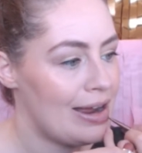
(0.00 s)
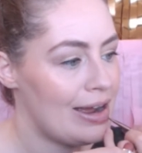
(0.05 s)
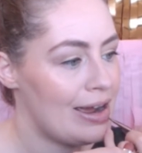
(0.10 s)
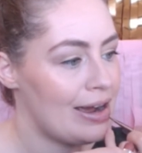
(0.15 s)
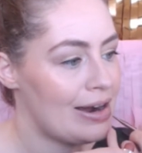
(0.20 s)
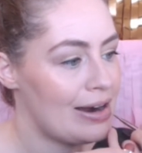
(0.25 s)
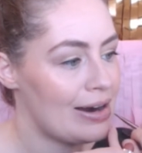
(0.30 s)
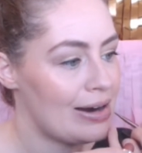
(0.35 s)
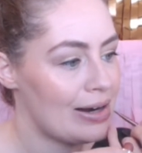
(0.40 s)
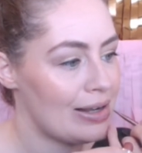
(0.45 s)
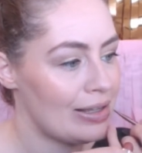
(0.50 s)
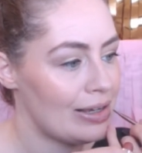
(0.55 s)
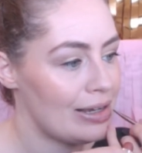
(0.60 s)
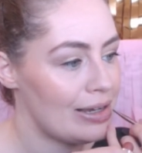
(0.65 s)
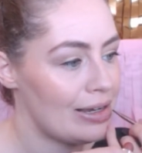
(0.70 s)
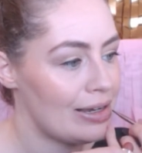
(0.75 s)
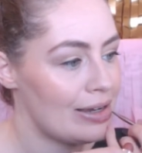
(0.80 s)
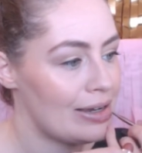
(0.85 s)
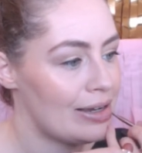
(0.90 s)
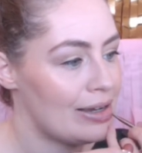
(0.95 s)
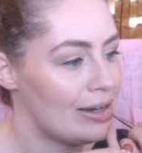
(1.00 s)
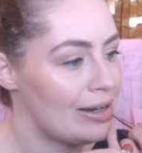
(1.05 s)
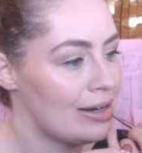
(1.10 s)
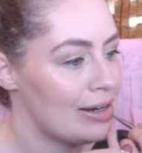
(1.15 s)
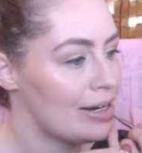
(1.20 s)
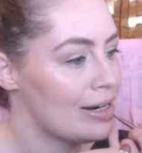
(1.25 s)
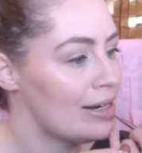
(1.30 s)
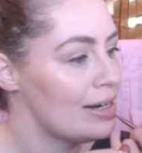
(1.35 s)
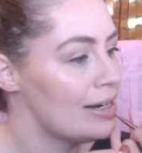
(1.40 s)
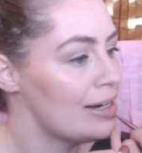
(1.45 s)
Or like,
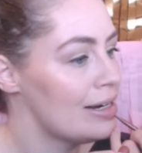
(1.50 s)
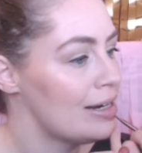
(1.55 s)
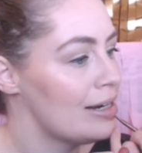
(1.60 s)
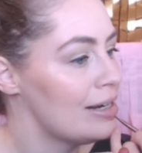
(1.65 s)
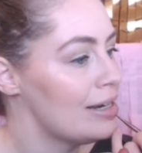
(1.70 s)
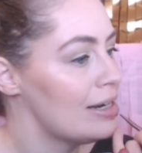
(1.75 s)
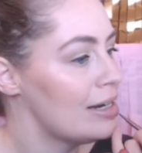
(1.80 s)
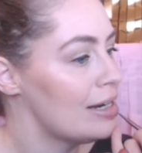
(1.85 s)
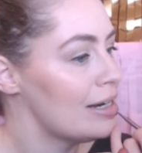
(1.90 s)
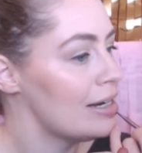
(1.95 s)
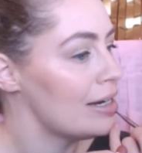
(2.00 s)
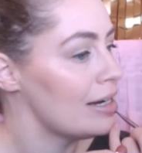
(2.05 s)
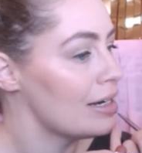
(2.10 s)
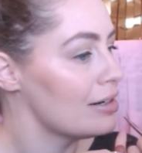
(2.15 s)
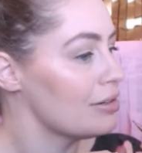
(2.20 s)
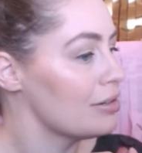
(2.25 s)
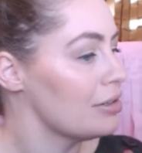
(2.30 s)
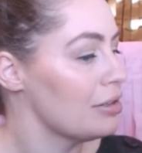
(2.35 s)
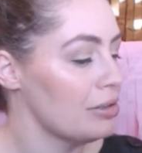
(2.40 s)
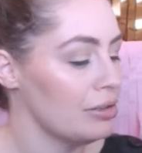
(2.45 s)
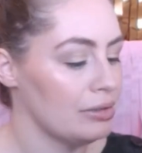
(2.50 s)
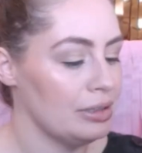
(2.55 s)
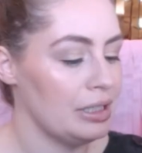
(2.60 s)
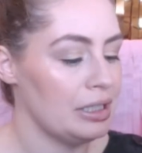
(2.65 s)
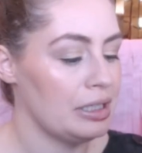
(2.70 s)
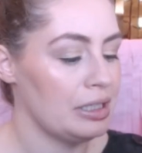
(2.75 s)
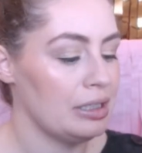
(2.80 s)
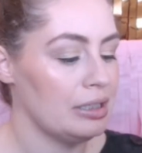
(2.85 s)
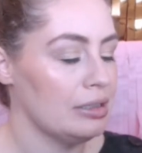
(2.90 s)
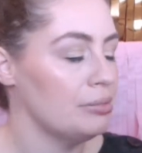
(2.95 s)
I don't know, like
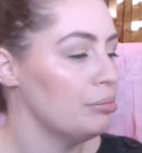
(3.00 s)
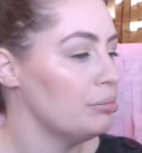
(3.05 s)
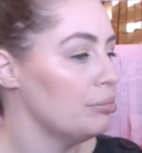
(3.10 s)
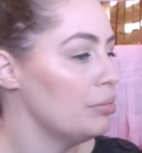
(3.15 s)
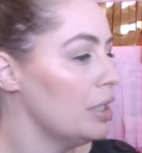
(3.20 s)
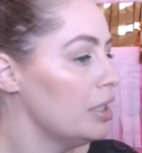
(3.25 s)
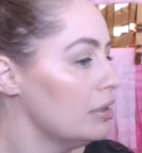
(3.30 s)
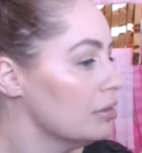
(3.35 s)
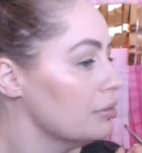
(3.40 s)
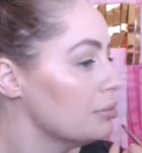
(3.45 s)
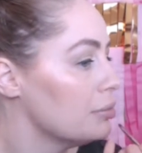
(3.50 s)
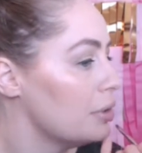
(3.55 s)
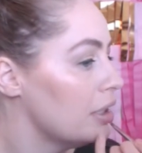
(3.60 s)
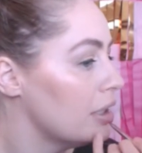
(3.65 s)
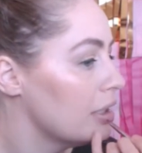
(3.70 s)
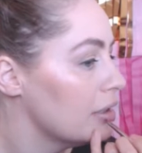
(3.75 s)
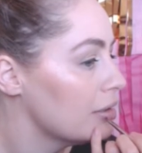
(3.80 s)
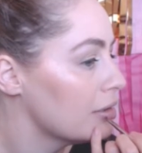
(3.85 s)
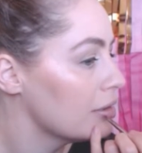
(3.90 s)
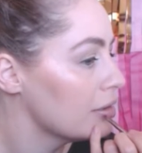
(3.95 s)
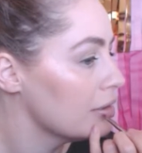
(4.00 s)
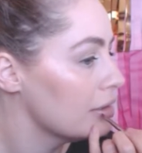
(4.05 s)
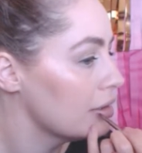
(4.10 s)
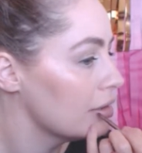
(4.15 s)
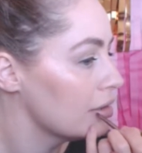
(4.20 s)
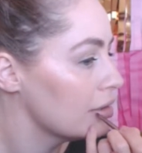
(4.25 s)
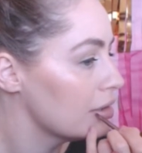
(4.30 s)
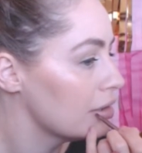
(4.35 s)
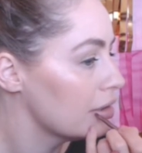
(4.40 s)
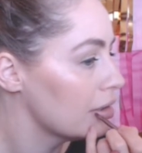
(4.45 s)
a mulled wine or like a
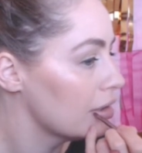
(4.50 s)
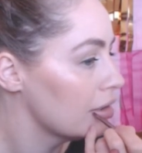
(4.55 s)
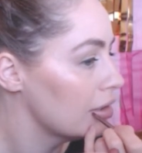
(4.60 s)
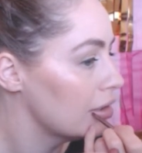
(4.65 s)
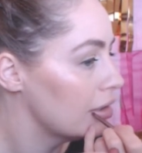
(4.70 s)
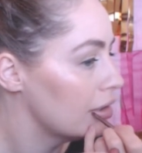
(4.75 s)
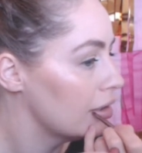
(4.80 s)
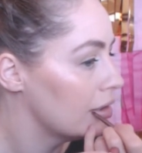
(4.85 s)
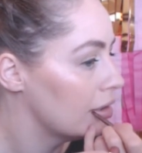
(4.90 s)
cider.